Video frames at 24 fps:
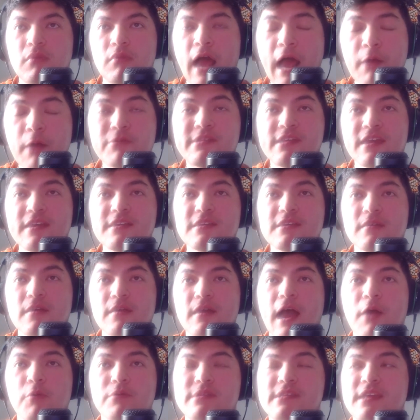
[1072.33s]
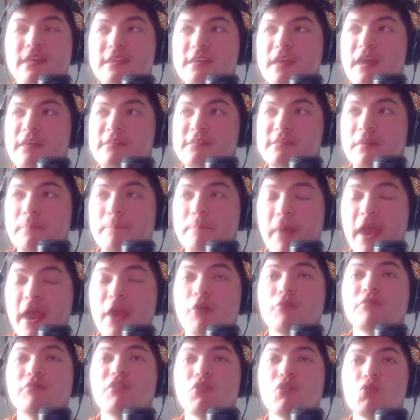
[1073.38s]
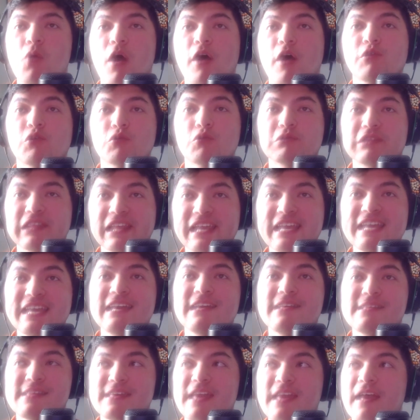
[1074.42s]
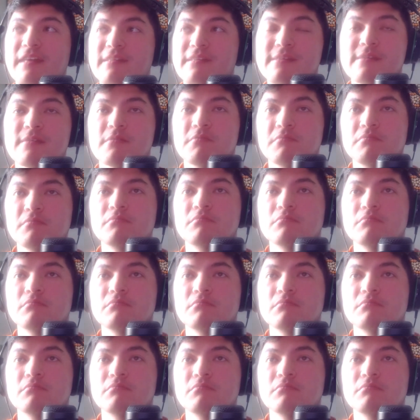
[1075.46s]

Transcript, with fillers: I would say yes. Compared to other leagues, yes.